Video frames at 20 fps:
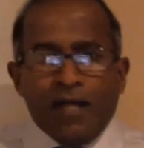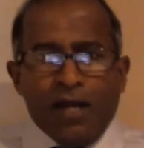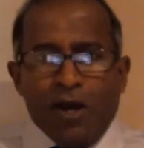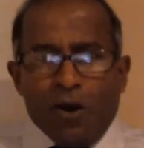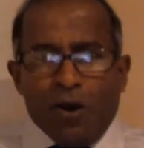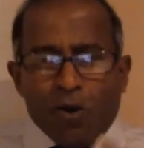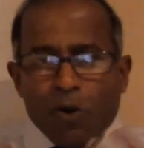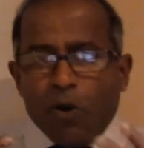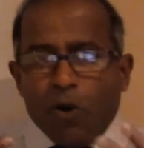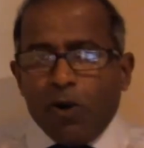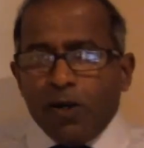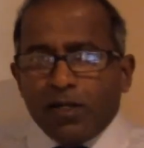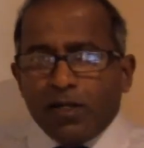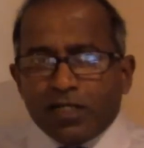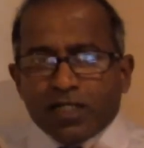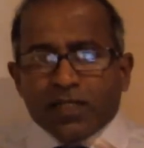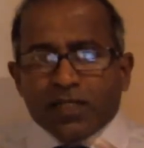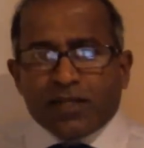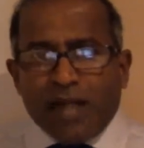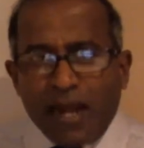old
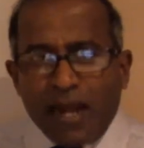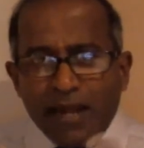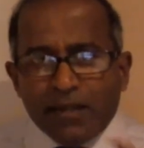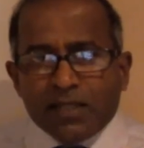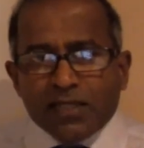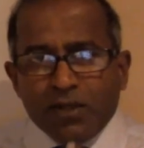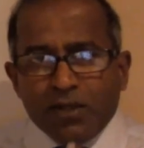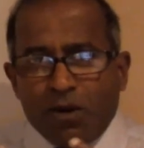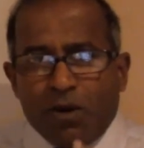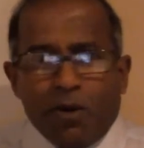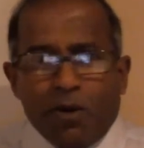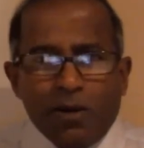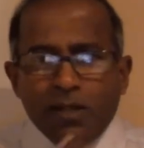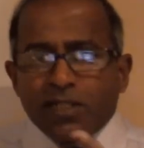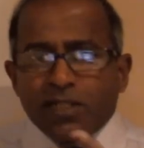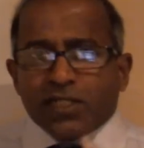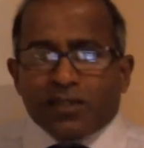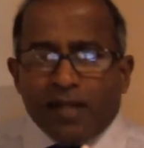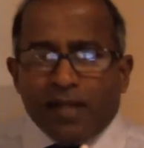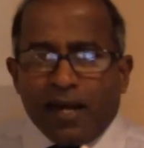style
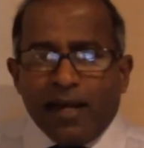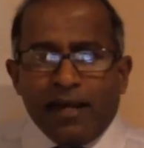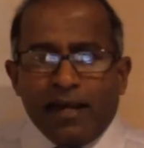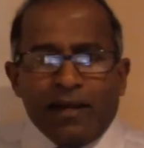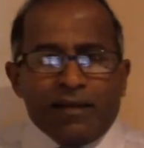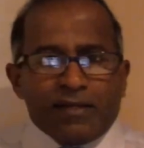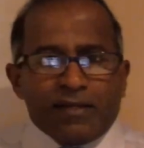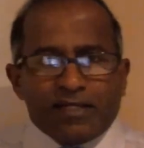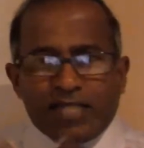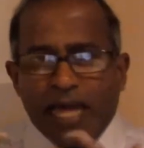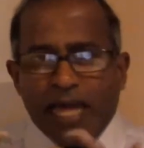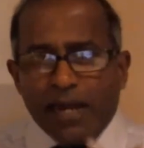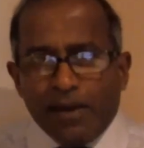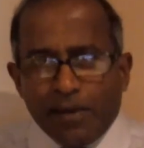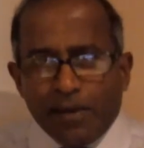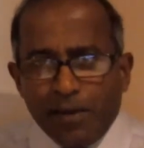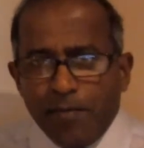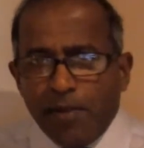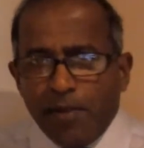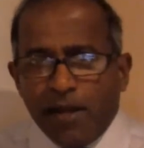
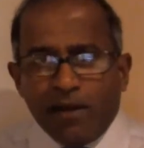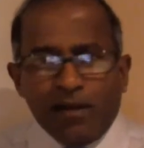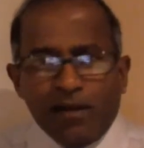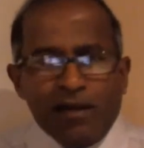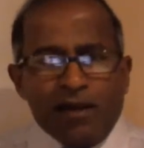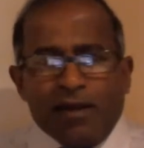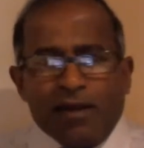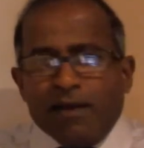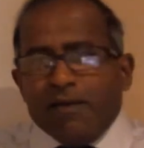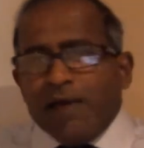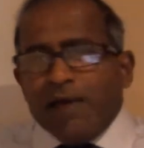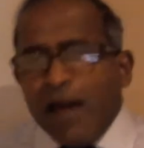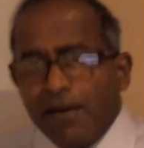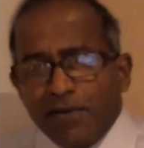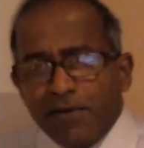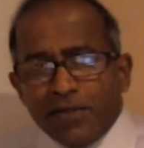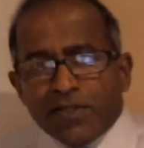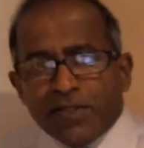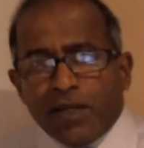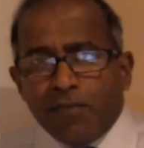salarymen
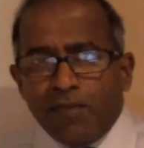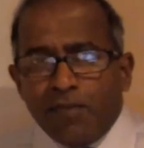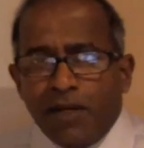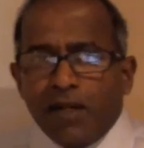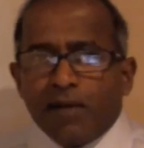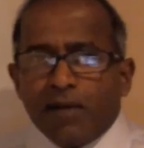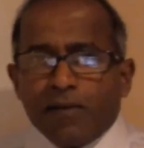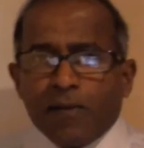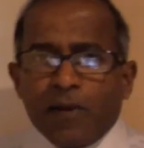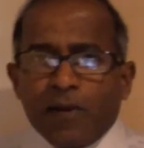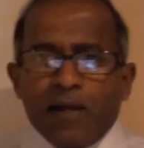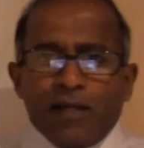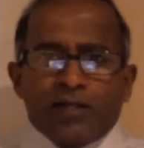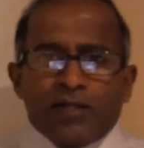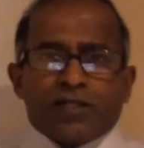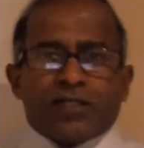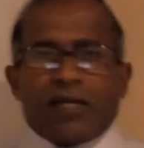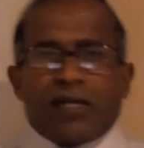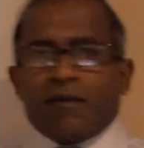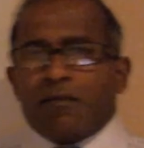having some
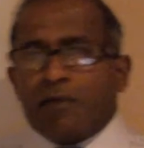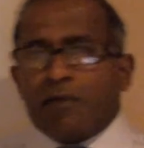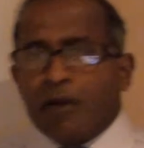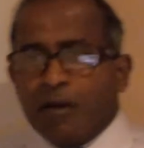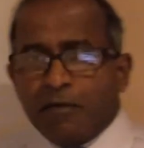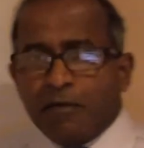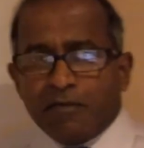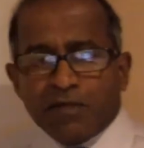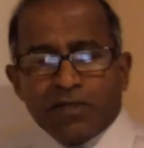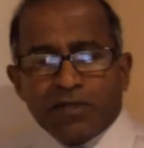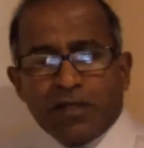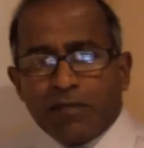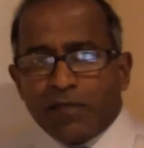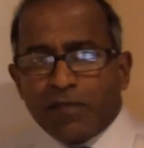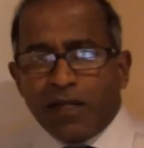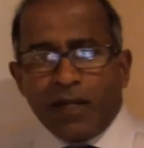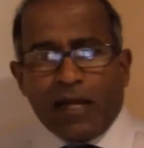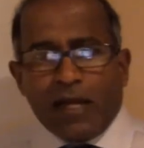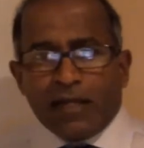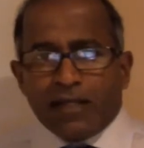degrees and something
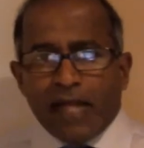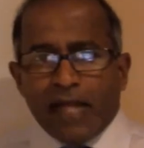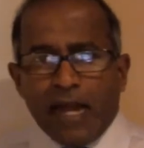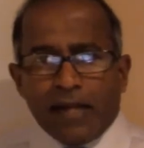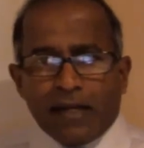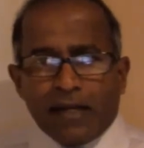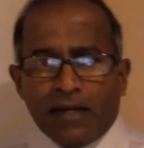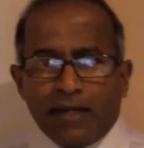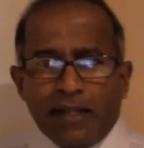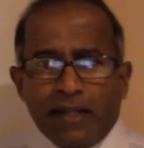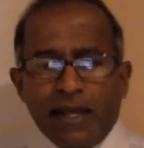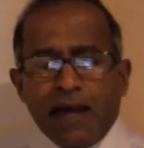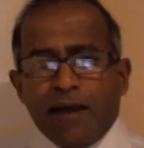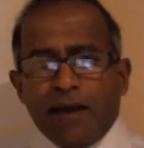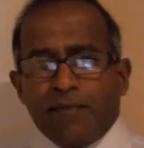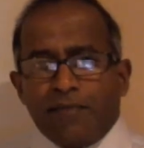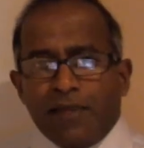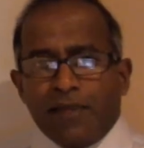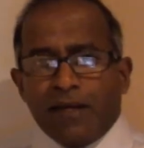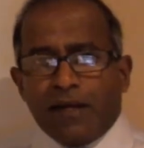like that, and
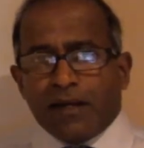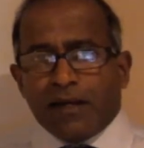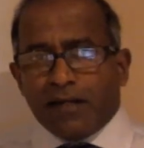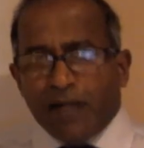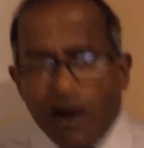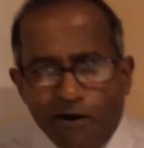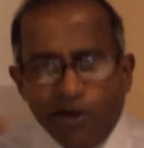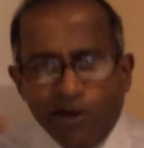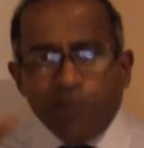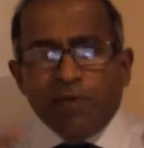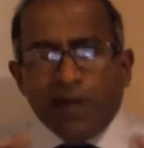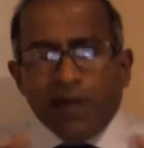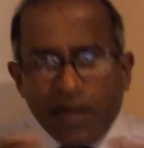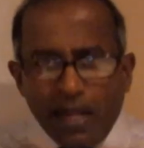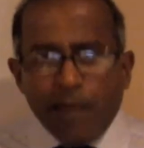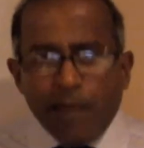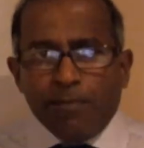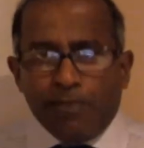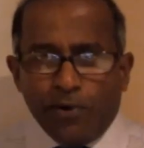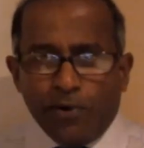they are government
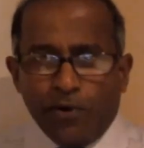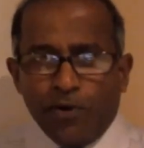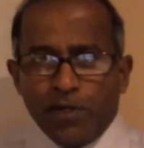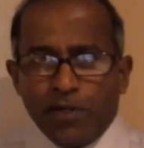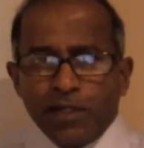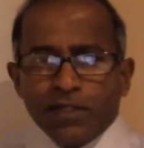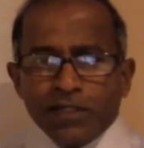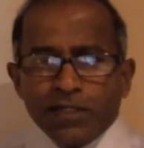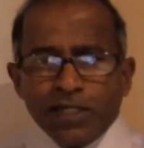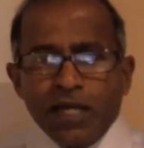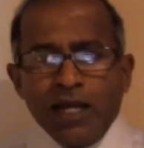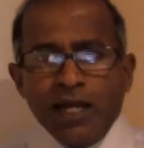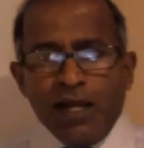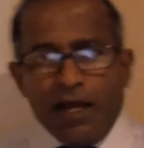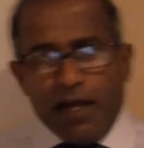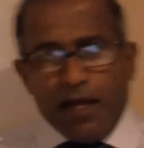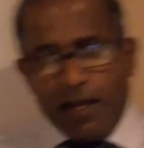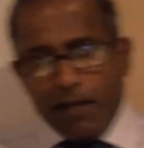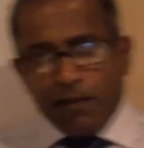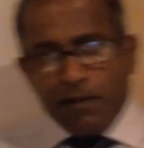employees
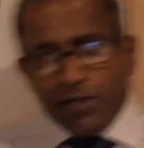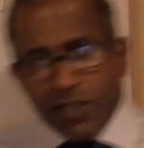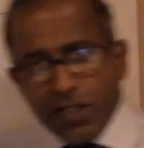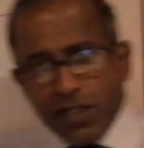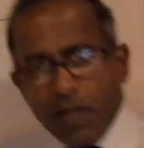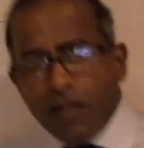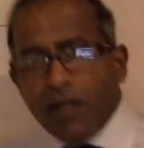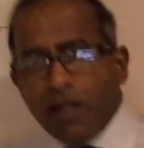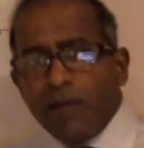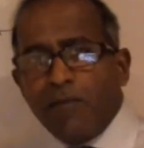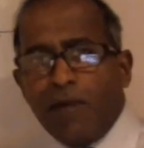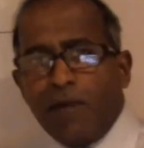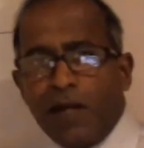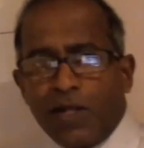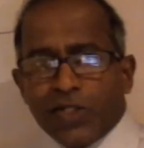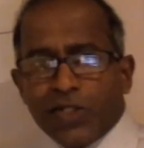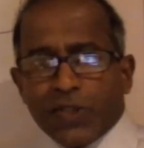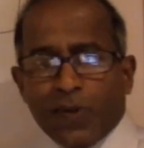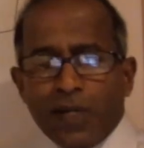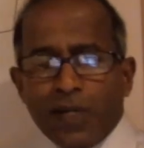in certain
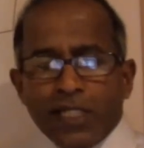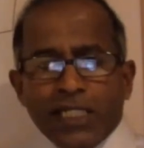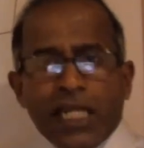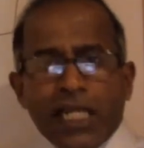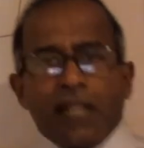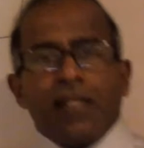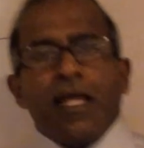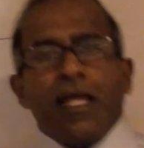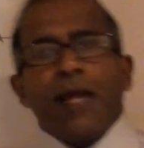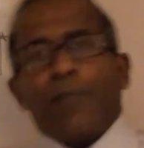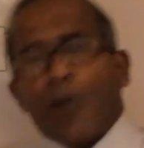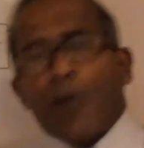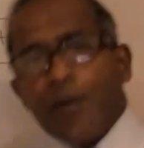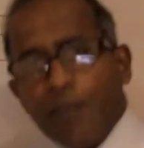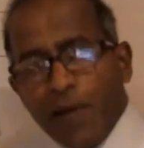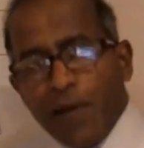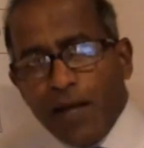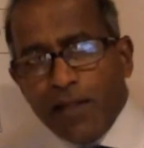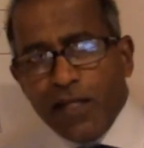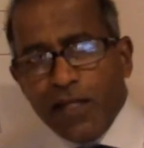ministries, and they
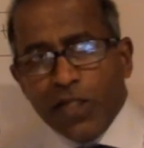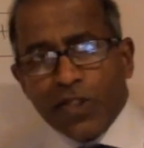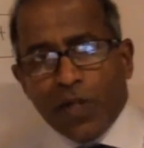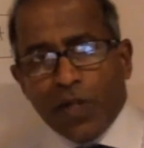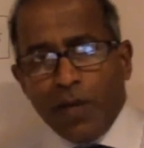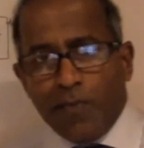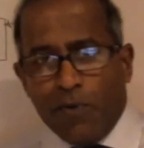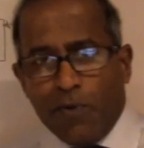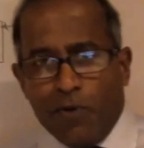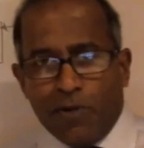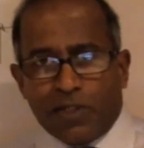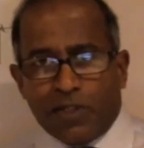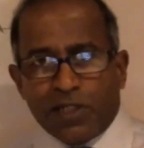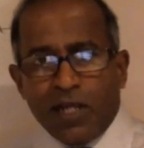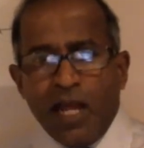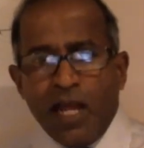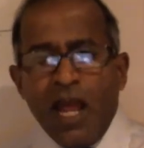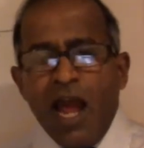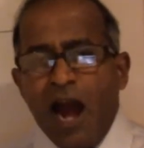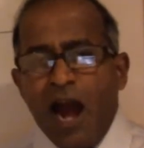prepare these
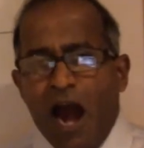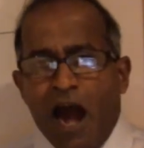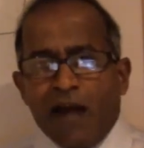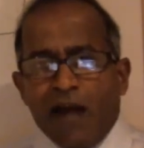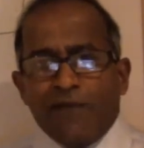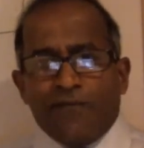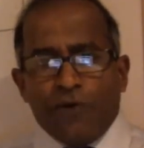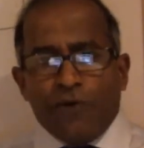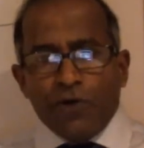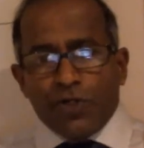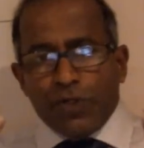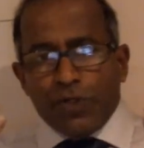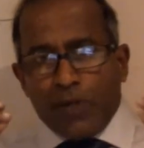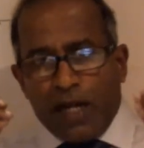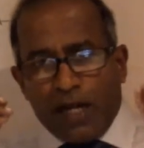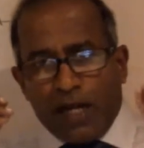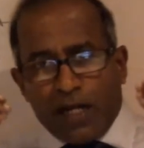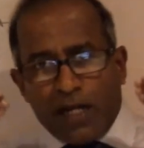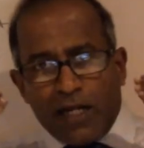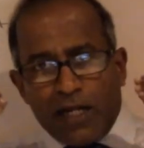reports.
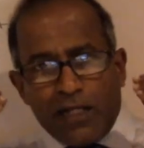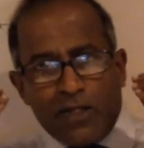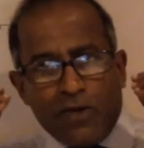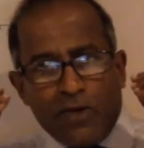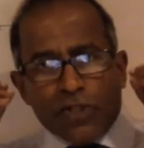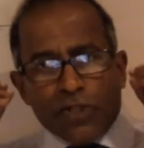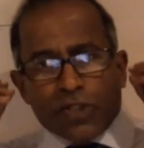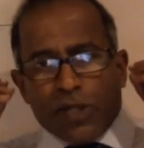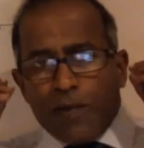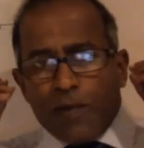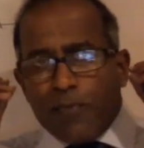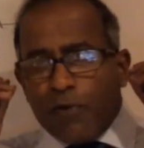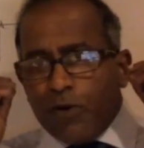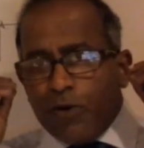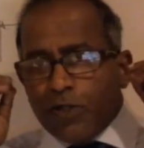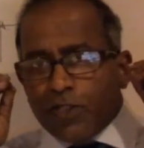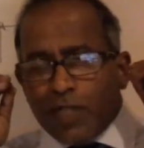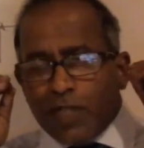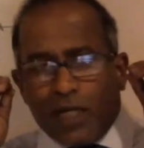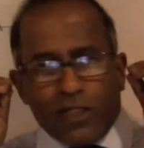Unfortunately, those
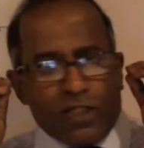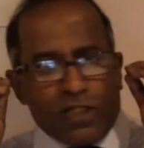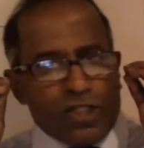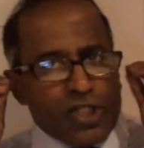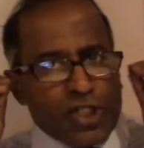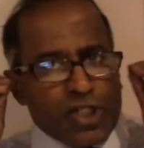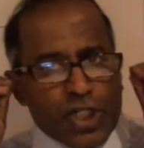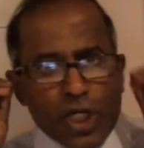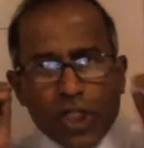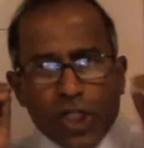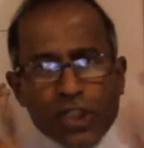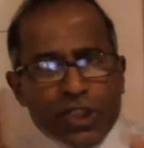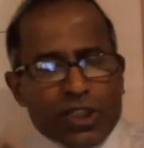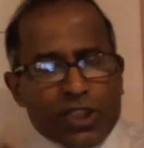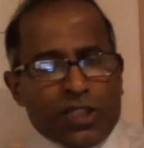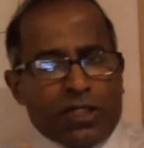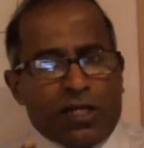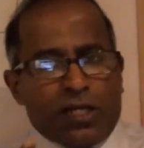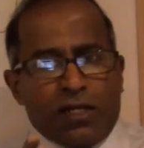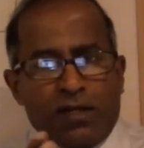reports are
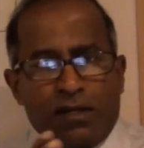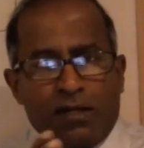just